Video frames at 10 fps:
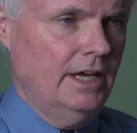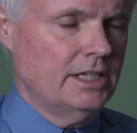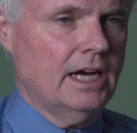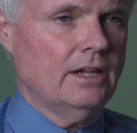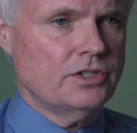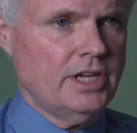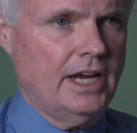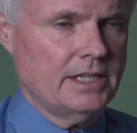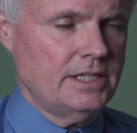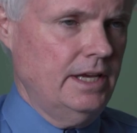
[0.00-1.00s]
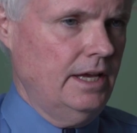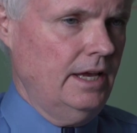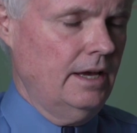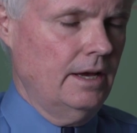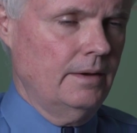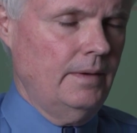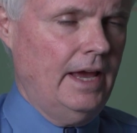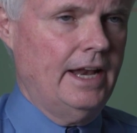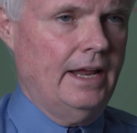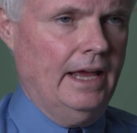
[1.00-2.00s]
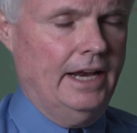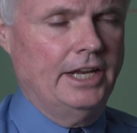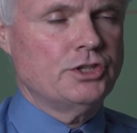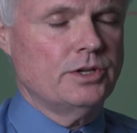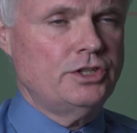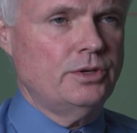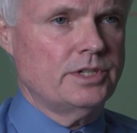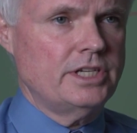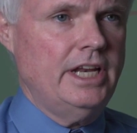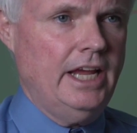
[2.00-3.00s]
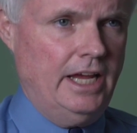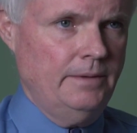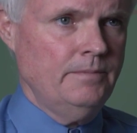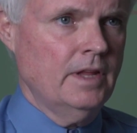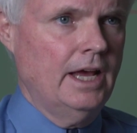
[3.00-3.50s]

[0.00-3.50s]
In Tyler's case, he uh, had an injury to his knee,